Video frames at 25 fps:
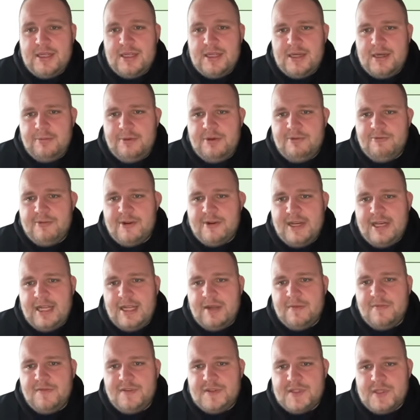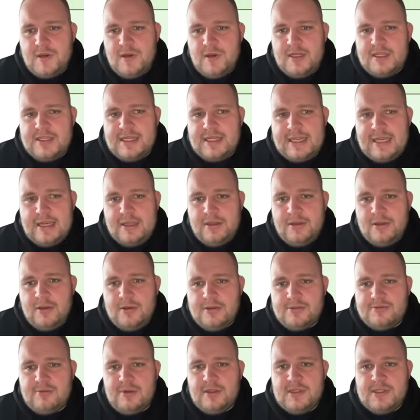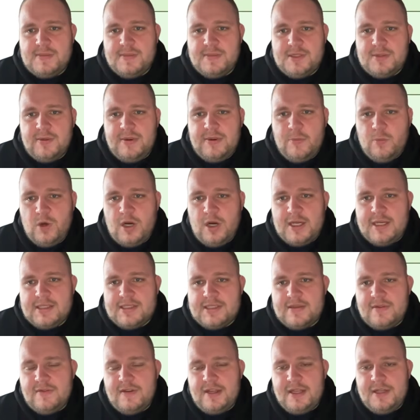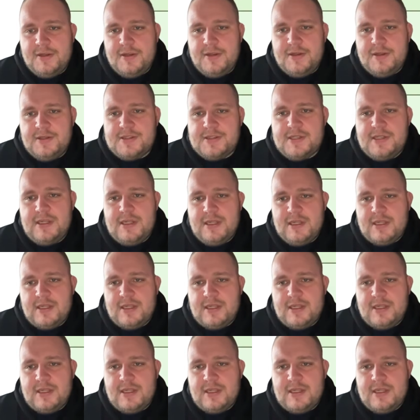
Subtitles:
And we really emphasize again those runs between widest defenders.